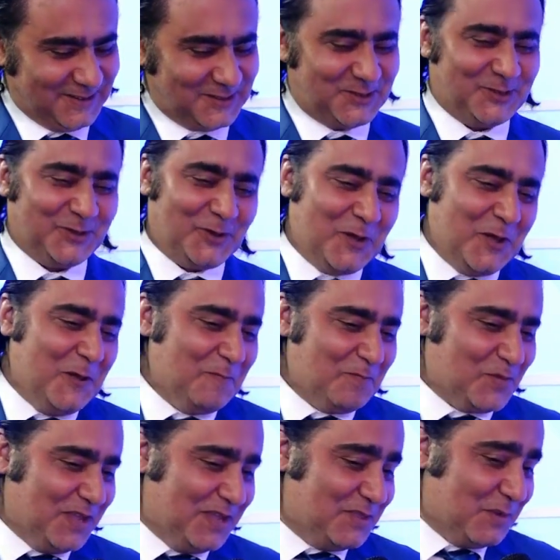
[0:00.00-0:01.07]
So
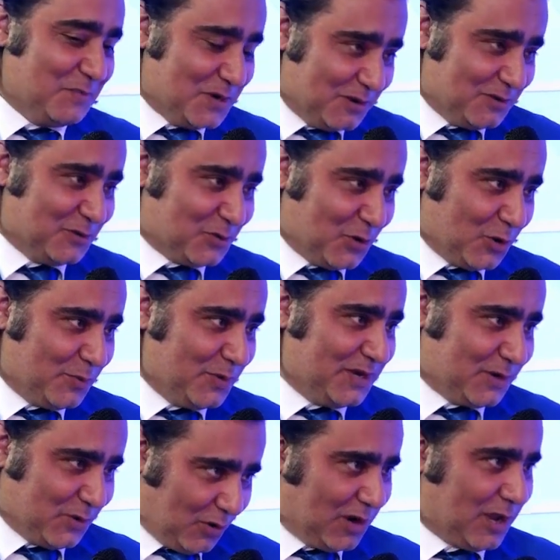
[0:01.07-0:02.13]
he, in the middle of the tournament,
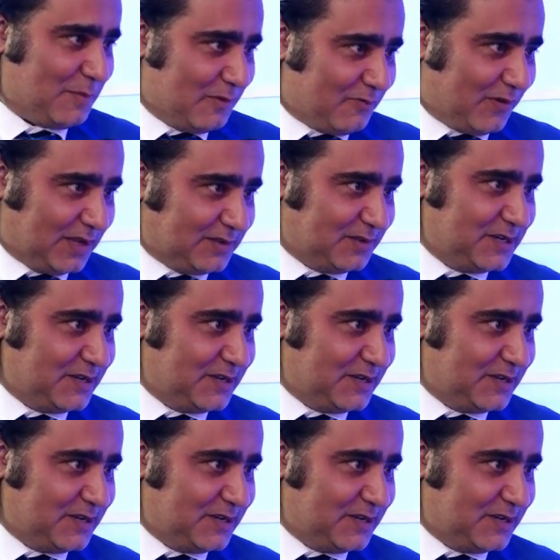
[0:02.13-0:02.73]
he called up my father.